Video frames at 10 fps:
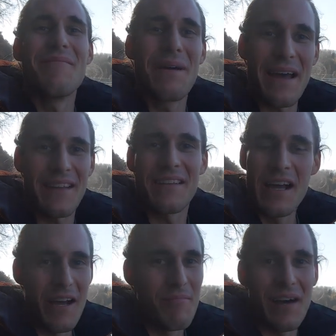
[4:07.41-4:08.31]
bad,
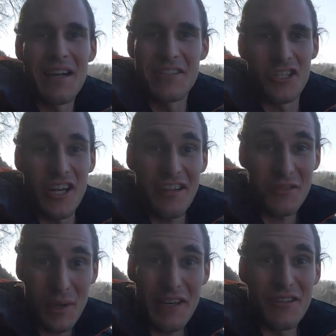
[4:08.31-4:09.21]
but the
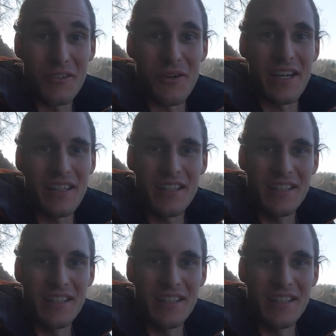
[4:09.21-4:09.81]
shots will look great.